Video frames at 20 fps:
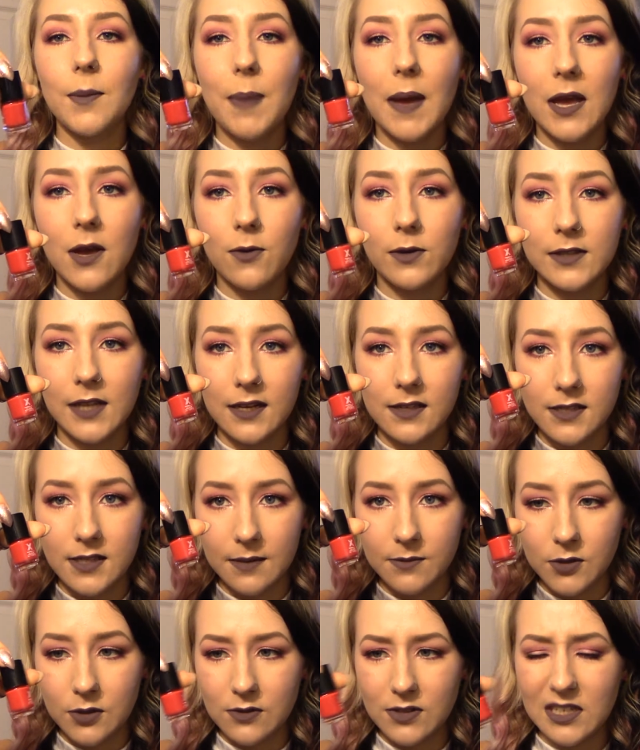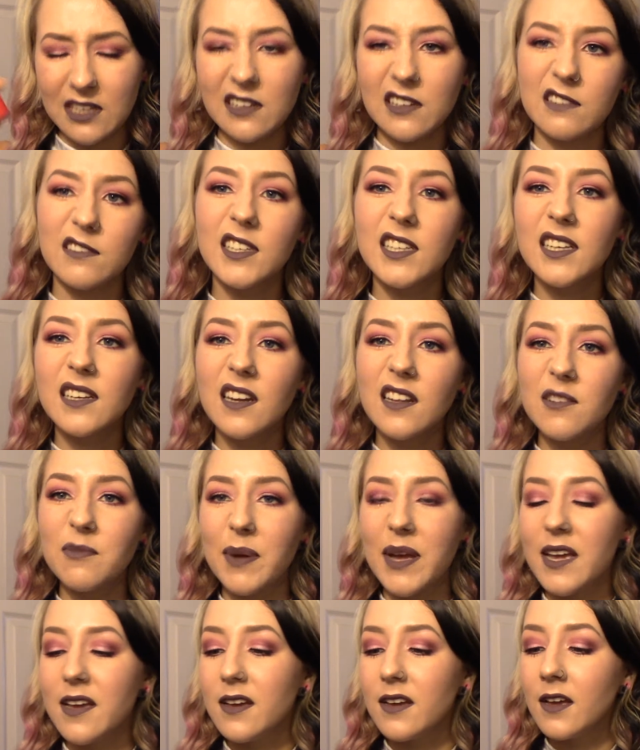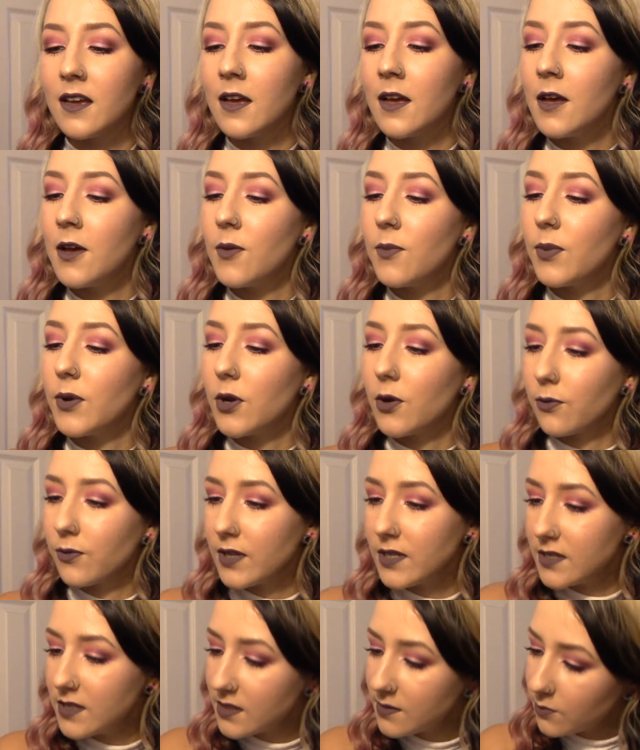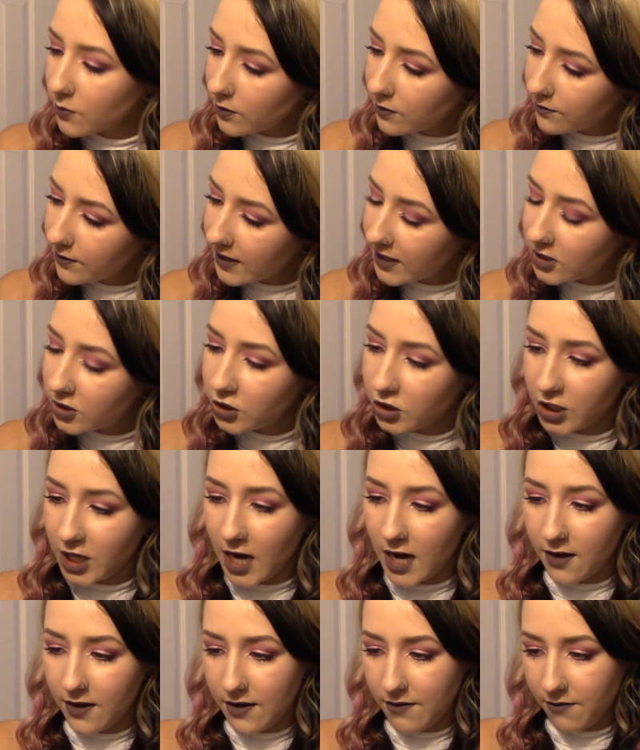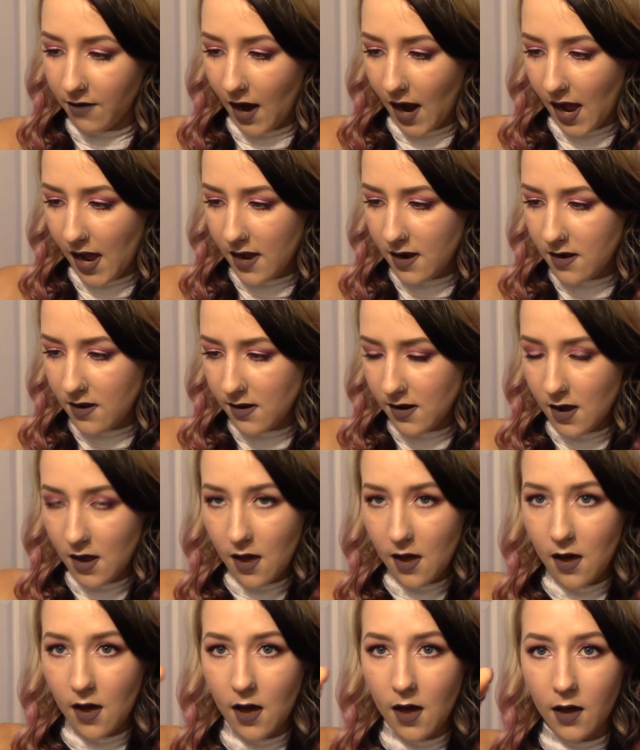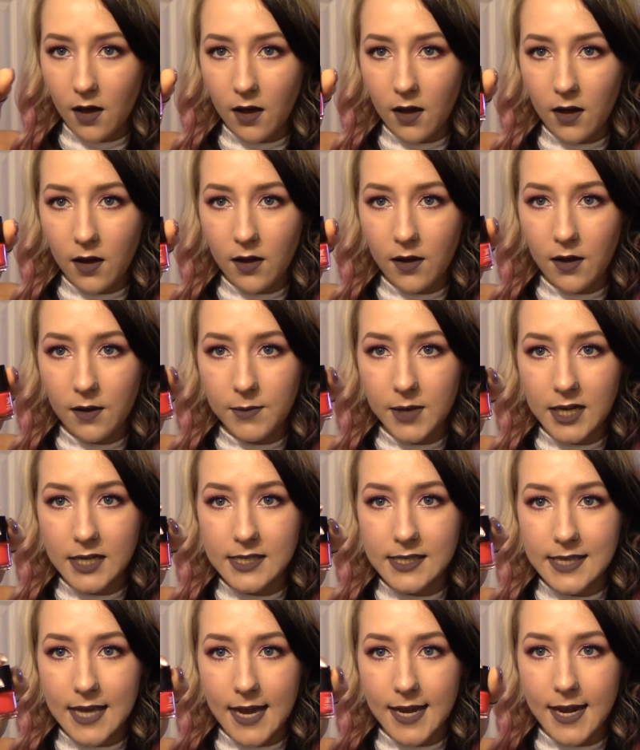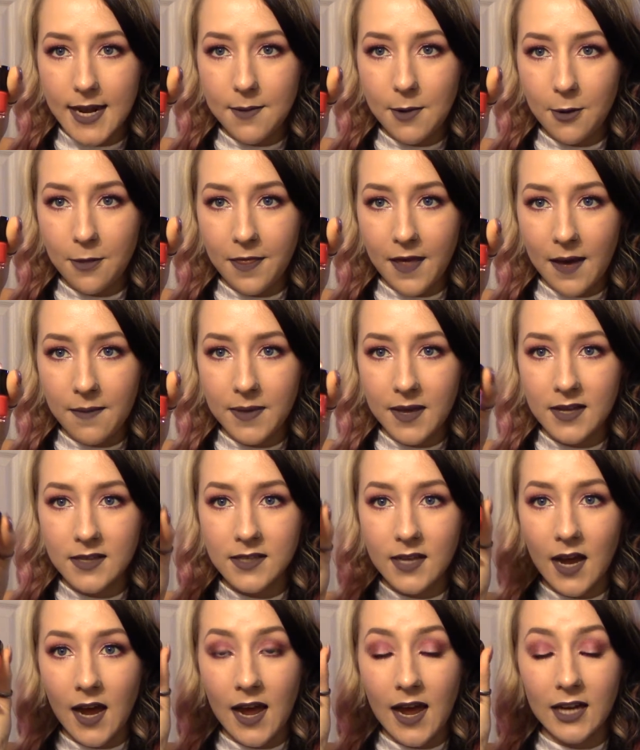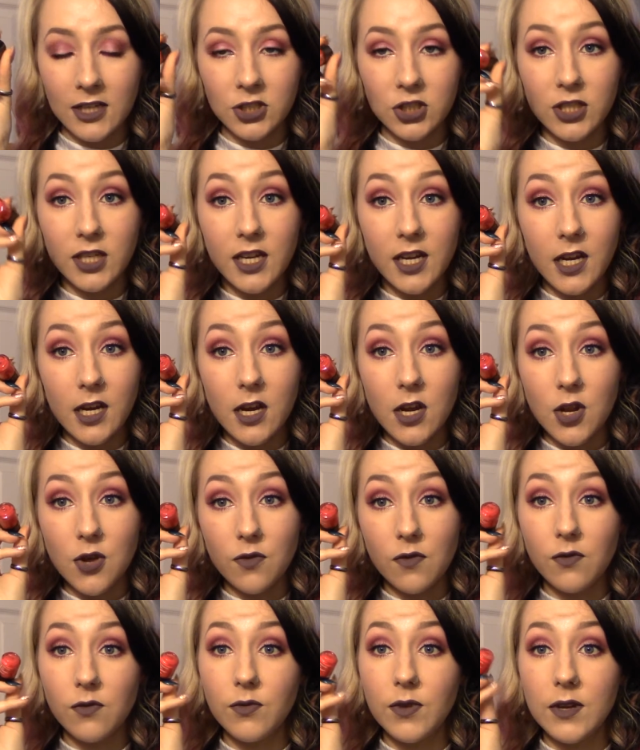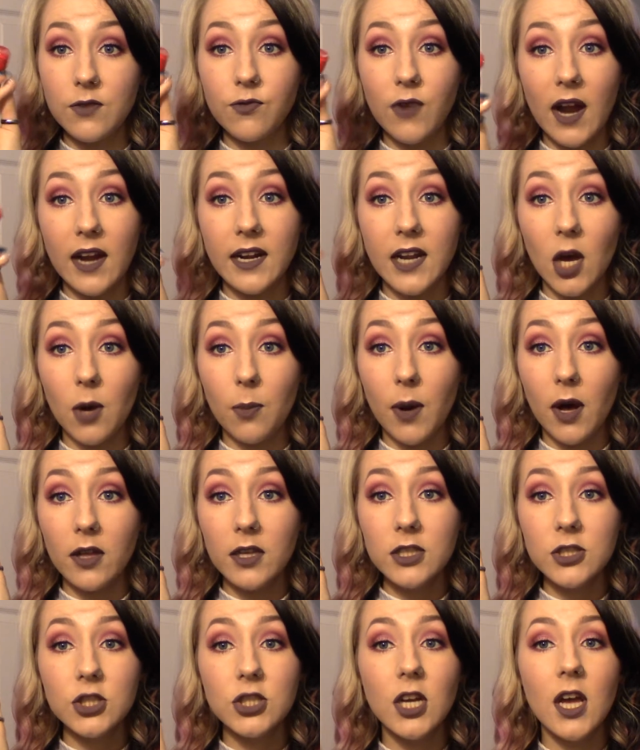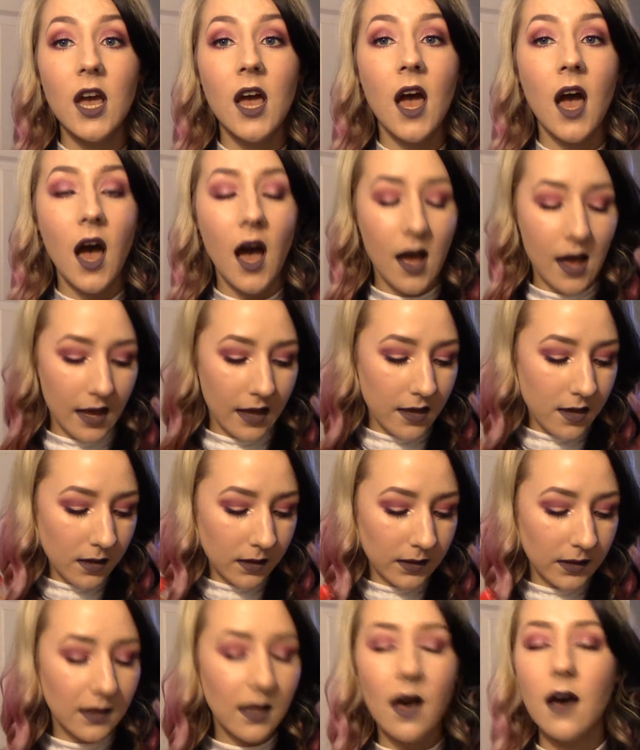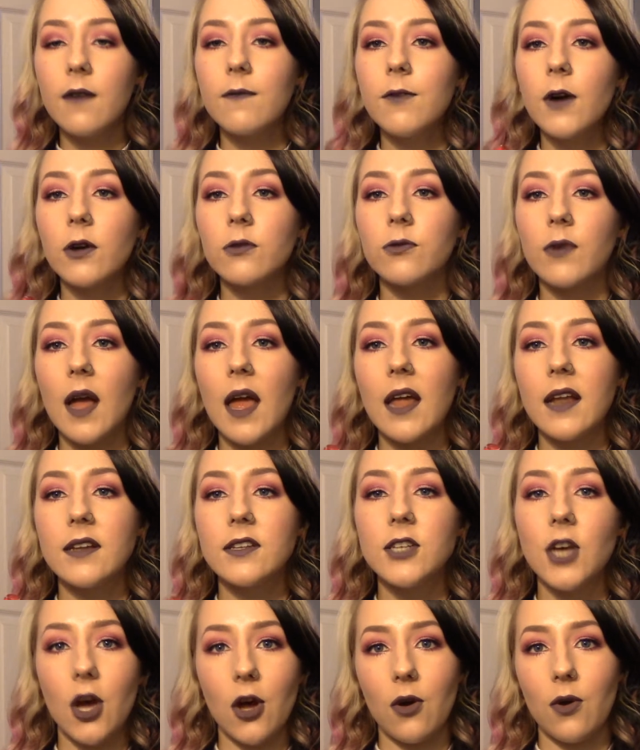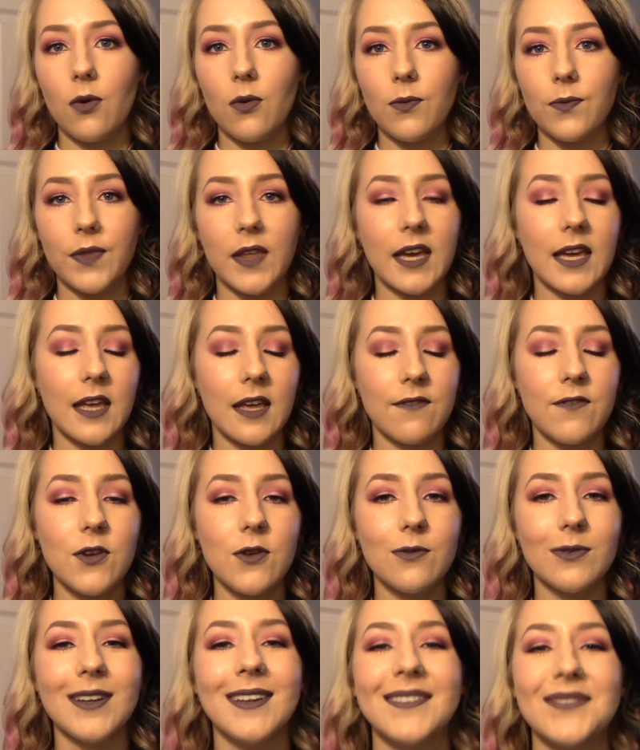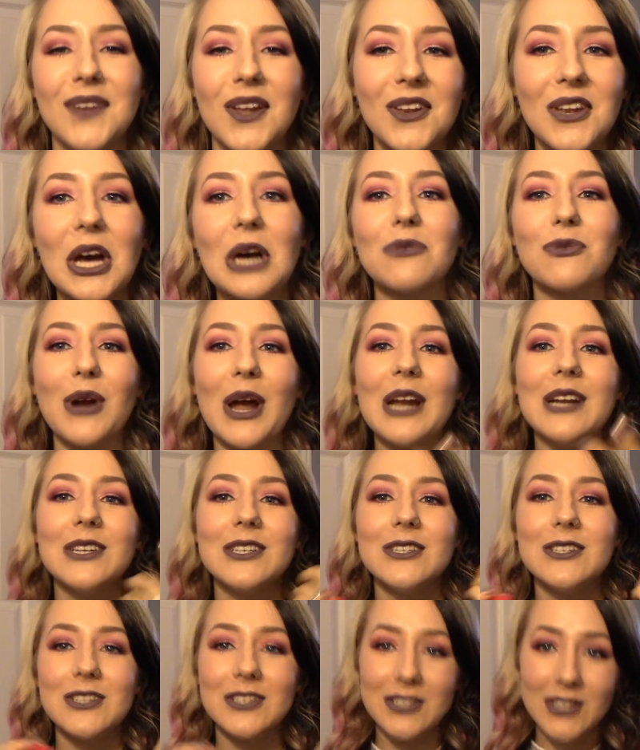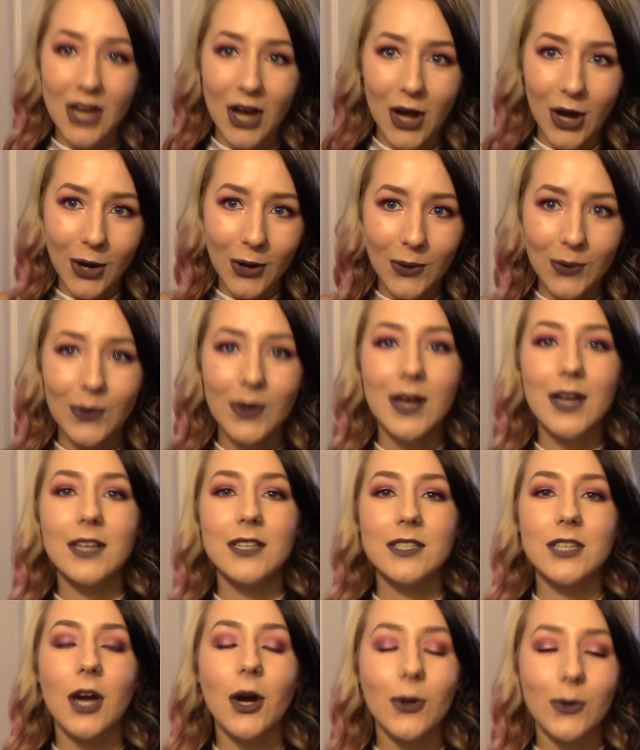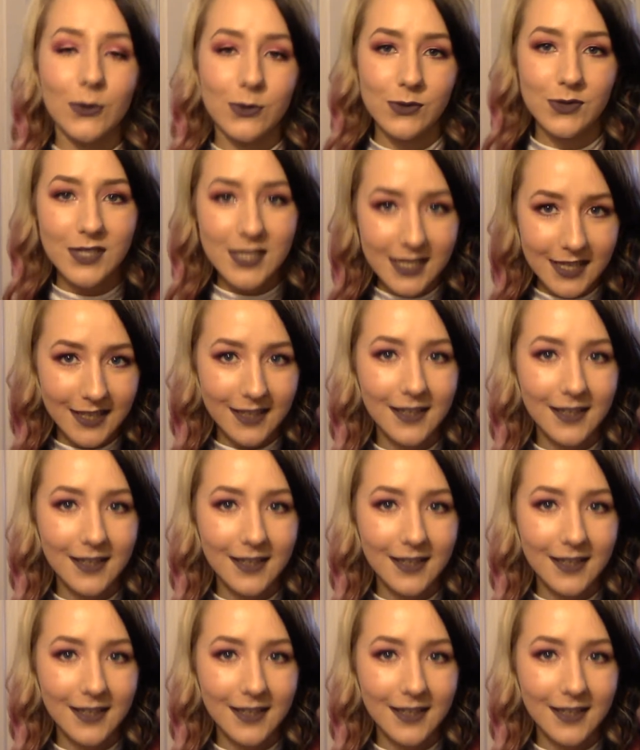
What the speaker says: pink one last time. So I was like, oh, really? Another pink? But no, this is more of like a cherry red. I'm excited about that because I actually needed a new red nail polish. I love a red toe. Like, if you, not red toes,